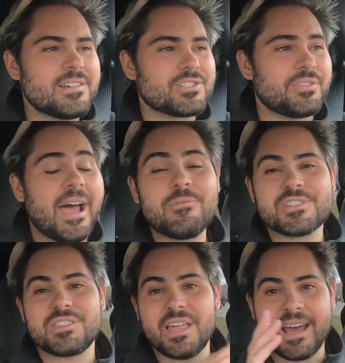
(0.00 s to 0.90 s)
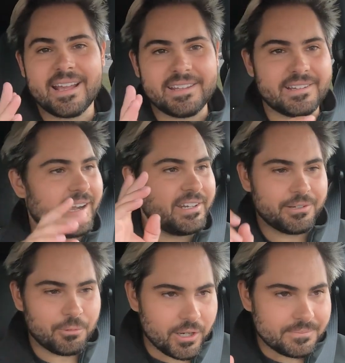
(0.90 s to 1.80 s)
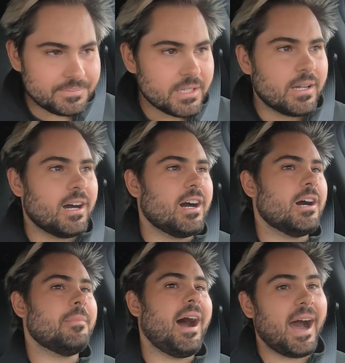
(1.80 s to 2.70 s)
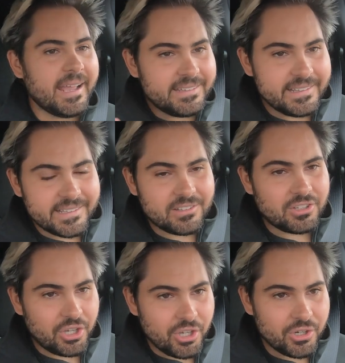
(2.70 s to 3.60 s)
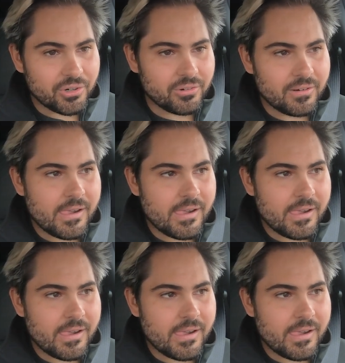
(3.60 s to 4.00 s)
So that was that idea 1. Idea 2,